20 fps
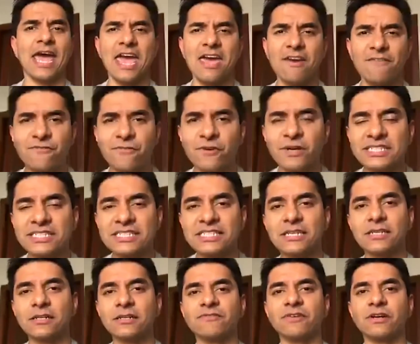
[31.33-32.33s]
every
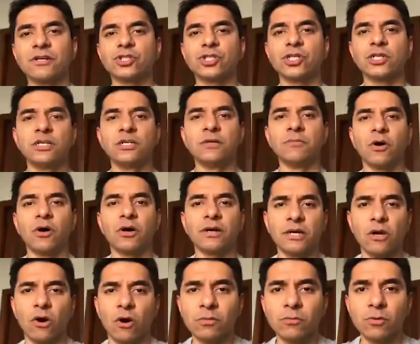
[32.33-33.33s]
single function in the
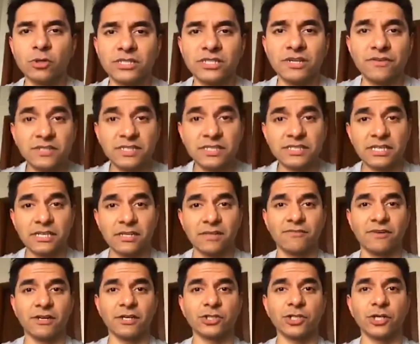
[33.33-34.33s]
body, almost every single
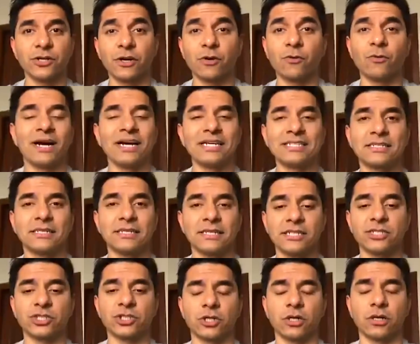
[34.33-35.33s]
function requires
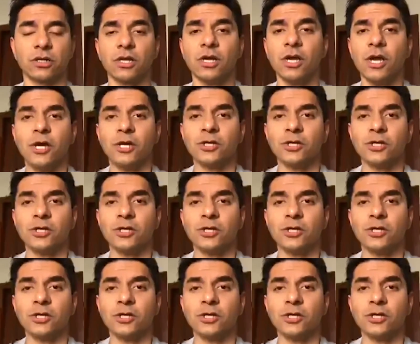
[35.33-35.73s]
cholesterol.